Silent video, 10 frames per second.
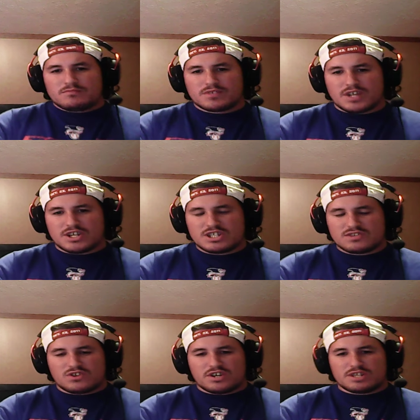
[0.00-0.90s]
kind of
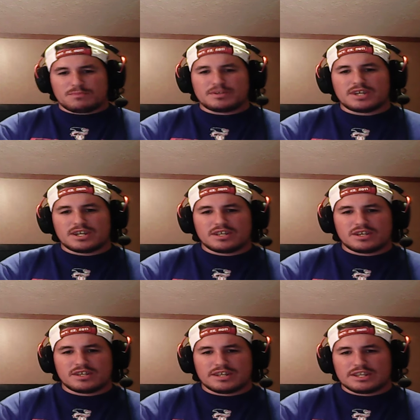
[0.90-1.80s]
starting at the
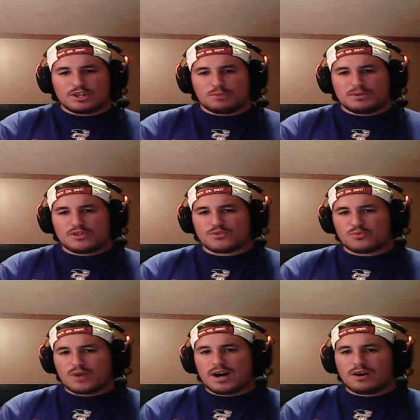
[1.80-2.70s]
beginning, then a little bit
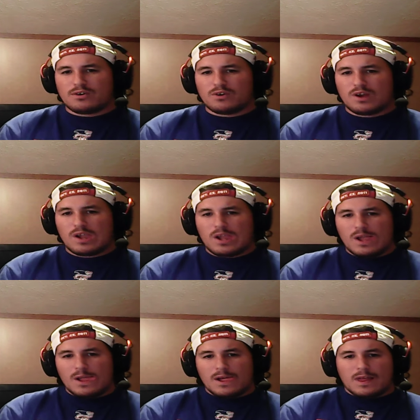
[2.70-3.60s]
throughout,
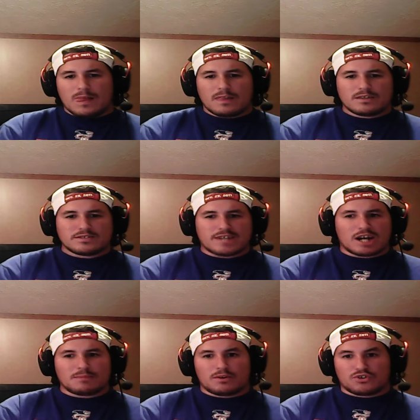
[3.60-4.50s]

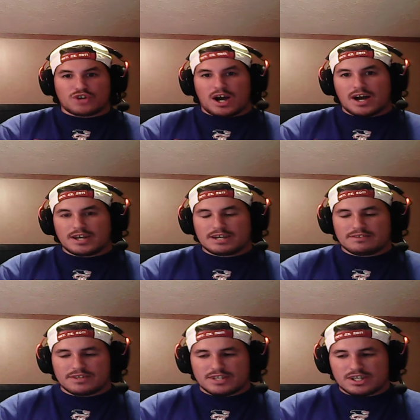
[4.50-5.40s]
talking about God and
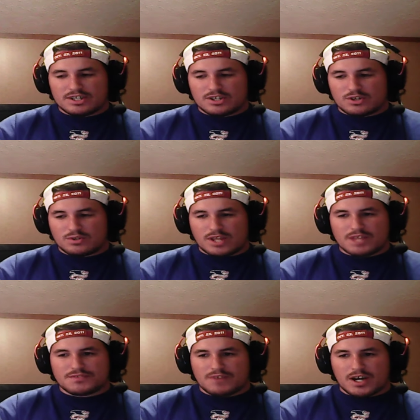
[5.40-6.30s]
everything, you know, and
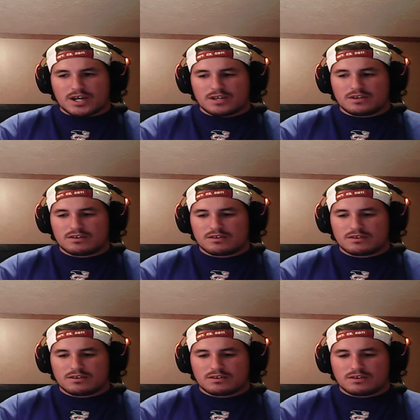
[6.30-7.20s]
that's fine.
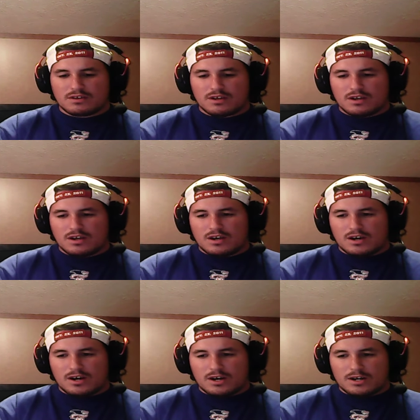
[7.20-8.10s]

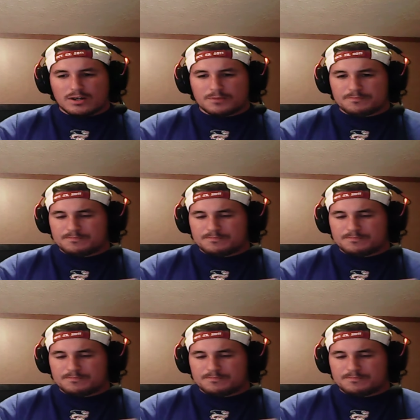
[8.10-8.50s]
Uh,